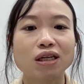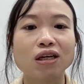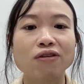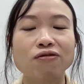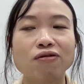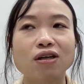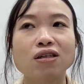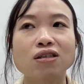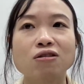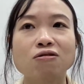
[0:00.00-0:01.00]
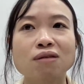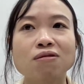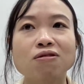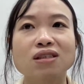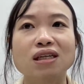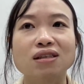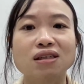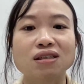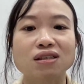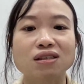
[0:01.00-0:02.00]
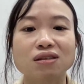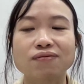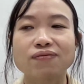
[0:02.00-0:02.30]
If a histogram looks like this,